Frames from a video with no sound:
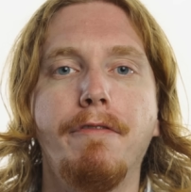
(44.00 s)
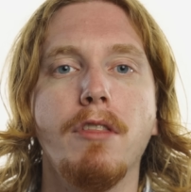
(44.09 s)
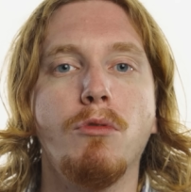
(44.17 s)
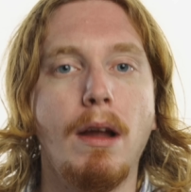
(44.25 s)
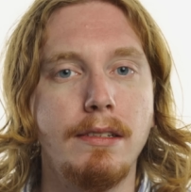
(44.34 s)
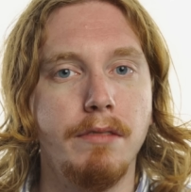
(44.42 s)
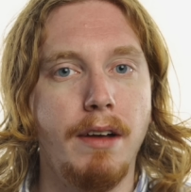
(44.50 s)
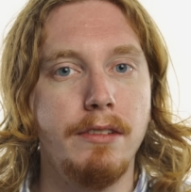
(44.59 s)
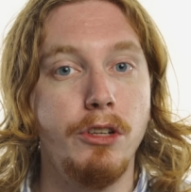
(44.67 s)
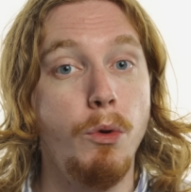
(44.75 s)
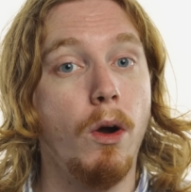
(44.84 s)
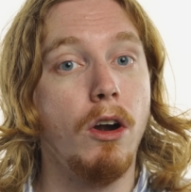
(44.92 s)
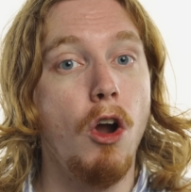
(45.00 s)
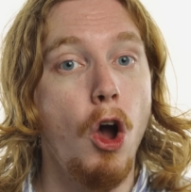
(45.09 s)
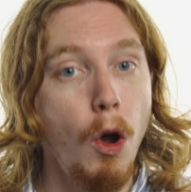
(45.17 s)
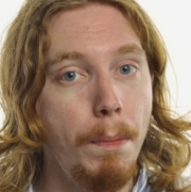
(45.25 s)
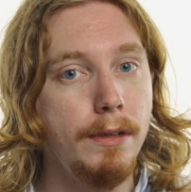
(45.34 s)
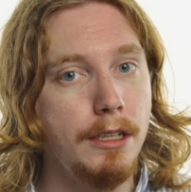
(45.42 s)
for the rest of us who are
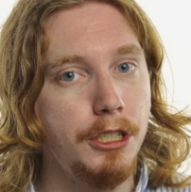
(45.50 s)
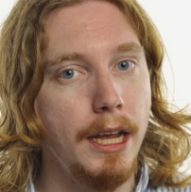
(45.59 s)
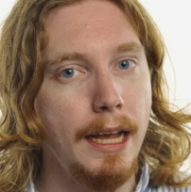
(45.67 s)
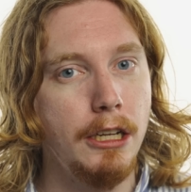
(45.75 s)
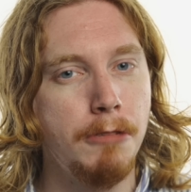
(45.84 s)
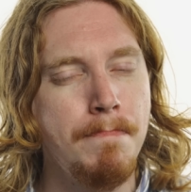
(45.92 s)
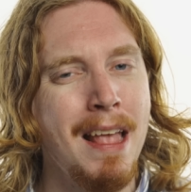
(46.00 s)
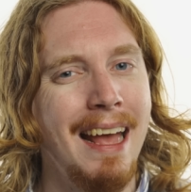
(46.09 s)
open to change,